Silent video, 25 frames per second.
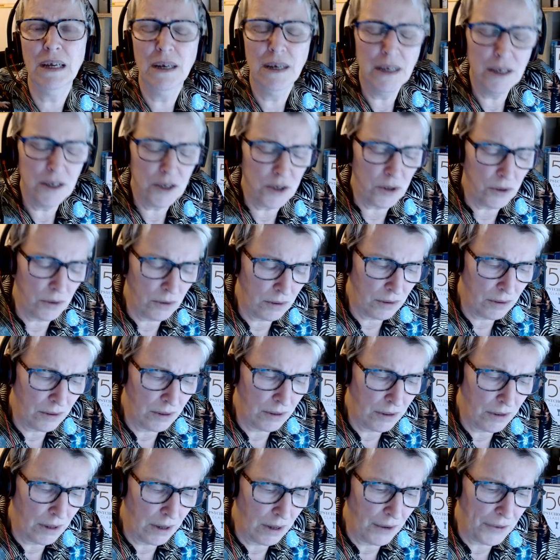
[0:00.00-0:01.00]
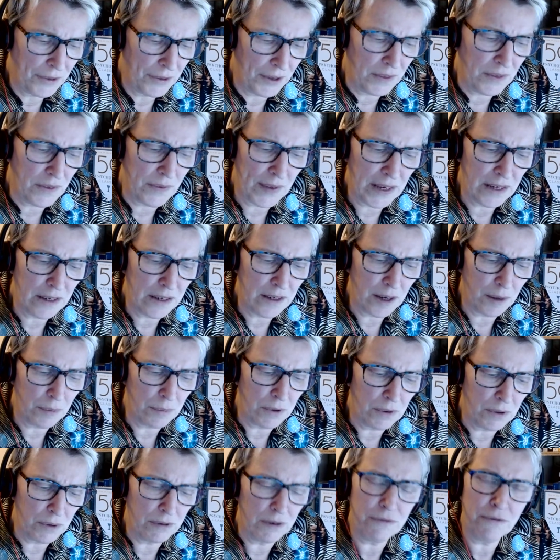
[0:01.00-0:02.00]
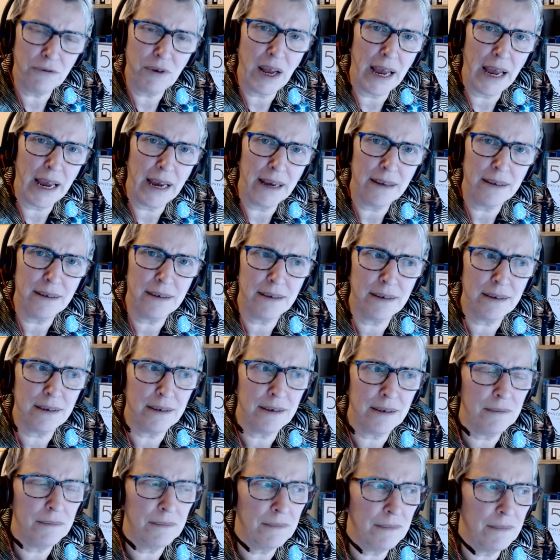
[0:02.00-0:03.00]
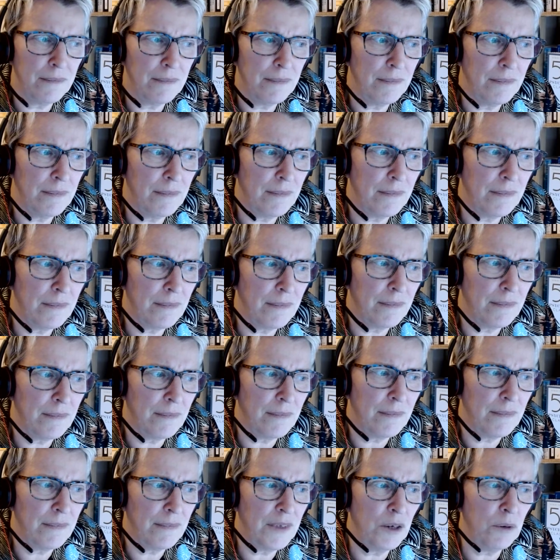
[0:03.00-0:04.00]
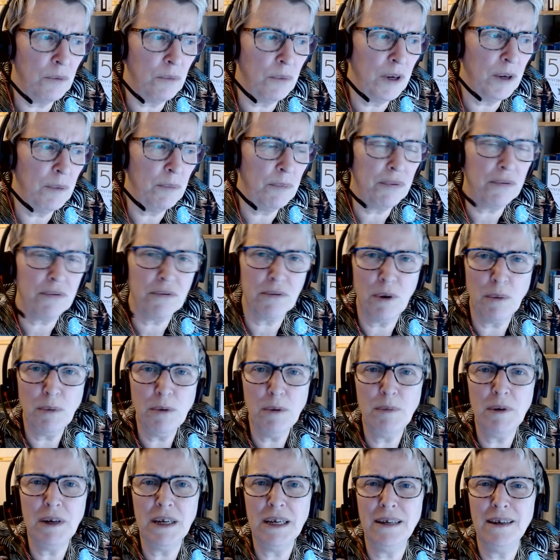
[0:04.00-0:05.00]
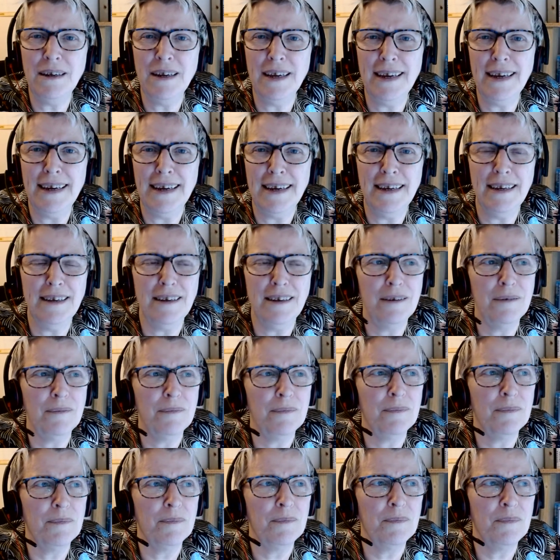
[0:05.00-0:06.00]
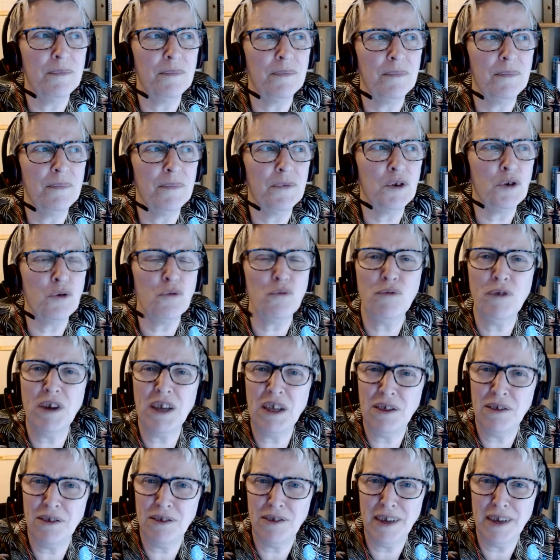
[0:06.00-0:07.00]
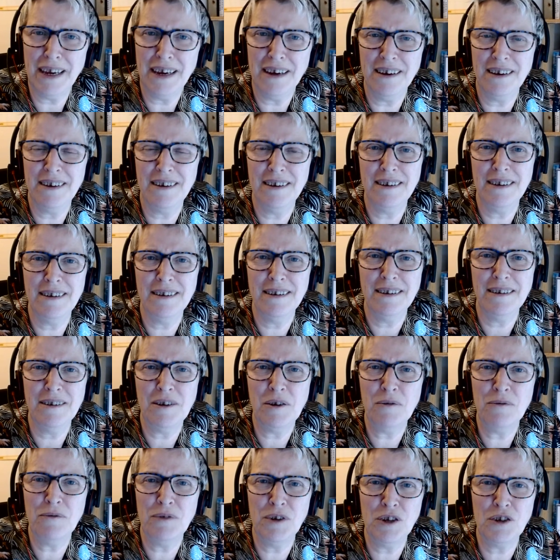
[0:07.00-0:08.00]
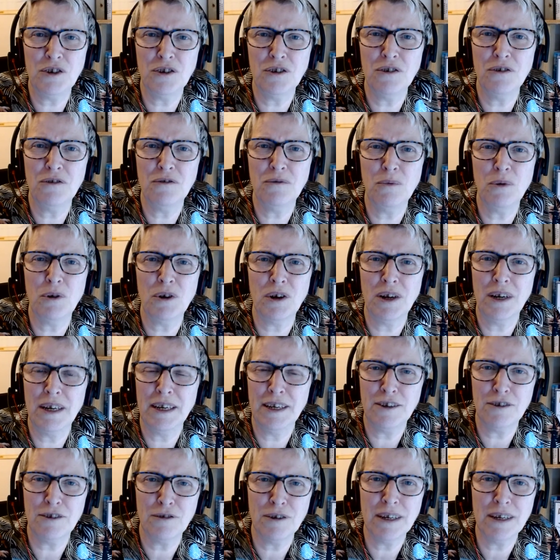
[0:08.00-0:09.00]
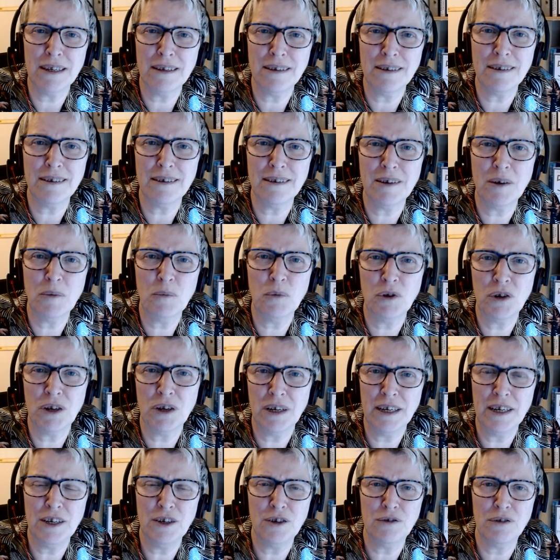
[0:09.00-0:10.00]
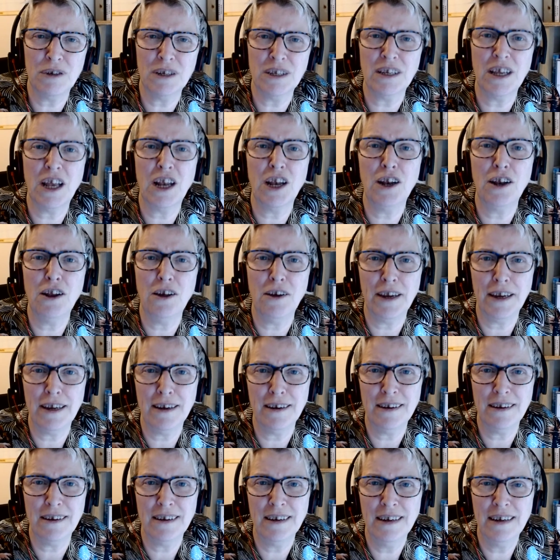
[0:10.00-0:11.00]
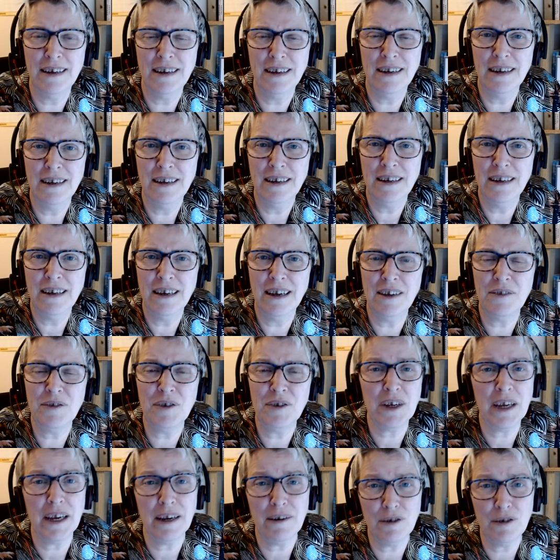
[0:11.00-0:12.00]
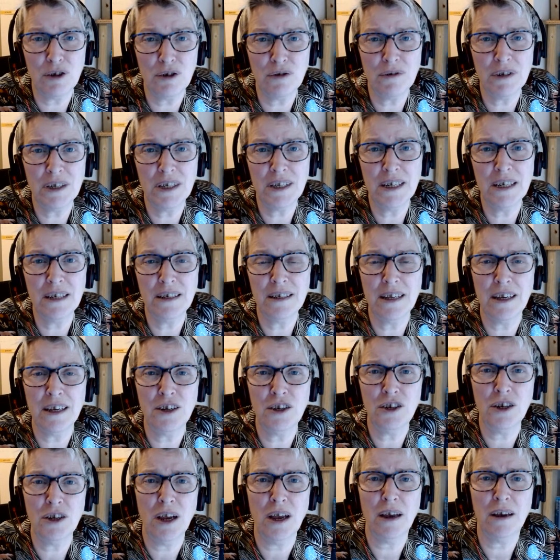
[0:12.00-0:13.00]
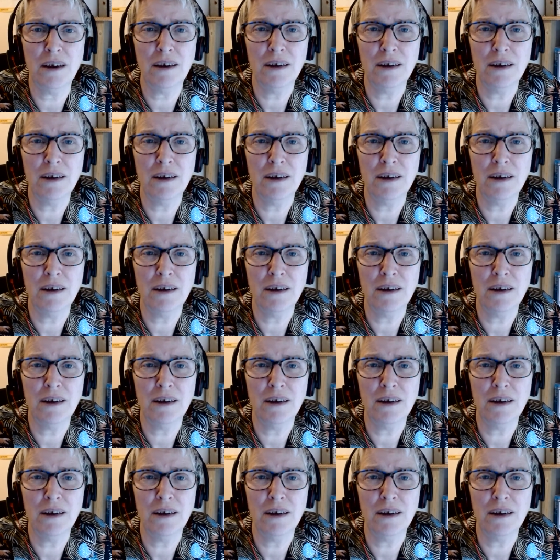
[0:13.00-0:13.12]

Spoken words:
So I think that number reflects that we probably need to rethink our vision of what a leader is and what a leader is like and the characteristics they show.